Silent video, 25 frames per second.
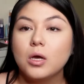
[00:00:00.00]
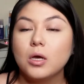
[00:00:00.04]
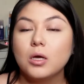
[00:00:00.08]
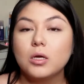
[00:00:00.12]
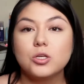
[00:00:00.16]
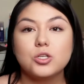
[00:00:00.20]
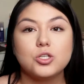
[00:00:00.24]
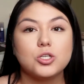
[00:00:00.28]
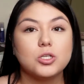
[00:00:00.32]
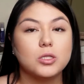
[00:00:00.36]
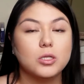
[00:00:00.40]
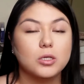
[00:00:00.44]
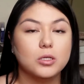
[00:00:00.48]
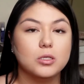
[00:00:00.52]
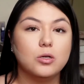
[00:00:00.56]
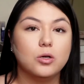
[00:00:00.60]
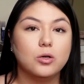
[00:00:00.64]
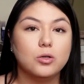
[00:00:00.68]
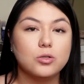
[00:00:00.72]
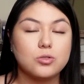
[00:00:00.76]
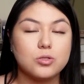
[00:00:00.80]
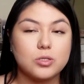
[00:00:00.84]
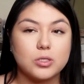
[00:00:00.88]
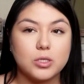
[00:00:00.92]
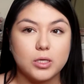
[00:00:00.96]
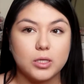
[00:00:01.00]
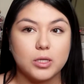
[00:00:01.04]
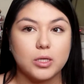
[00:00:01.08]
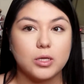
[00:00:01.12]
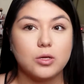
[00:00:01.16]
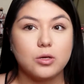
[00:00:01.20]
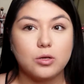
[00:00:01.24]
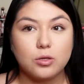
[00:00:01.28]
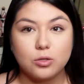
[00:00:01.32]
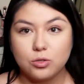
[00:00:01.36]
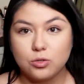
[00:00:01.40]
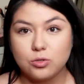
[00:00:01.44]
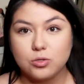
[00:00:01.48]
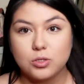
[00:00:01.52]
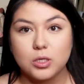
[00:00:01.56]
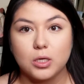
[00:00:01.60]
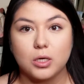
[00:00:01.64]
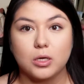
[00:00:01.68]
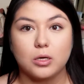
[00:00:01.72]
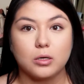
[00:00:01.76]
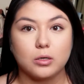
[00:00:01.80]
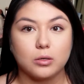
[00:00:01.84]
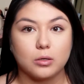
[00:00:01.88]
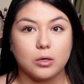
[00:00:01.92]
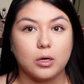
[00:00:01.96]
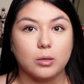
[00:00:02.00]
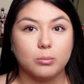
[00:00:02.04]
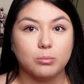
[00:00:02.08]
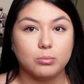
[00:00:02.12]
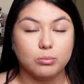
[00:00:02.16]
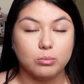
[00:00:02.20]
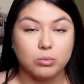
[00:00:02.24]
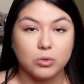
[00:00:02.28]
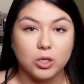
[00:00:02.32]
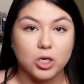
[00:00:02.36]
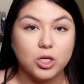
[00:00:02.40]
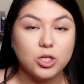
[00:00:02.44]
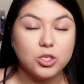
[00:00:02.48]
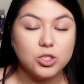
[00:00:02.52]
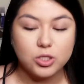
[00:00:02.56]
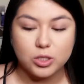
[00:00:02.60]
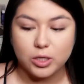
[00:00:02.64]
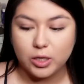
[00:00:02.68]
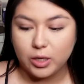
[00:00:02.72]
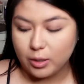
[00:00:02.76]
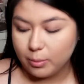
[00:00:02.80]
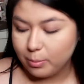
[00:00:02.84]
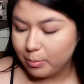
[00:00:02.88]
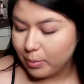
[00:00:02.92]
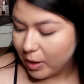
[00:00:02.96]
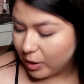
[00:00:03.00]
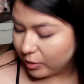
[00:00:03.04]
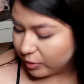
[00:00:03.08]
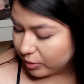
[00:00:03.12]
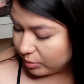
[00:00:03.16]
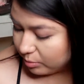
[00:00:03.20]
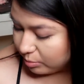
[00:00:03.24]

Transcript: She did also say that you could use like a blush, like a powder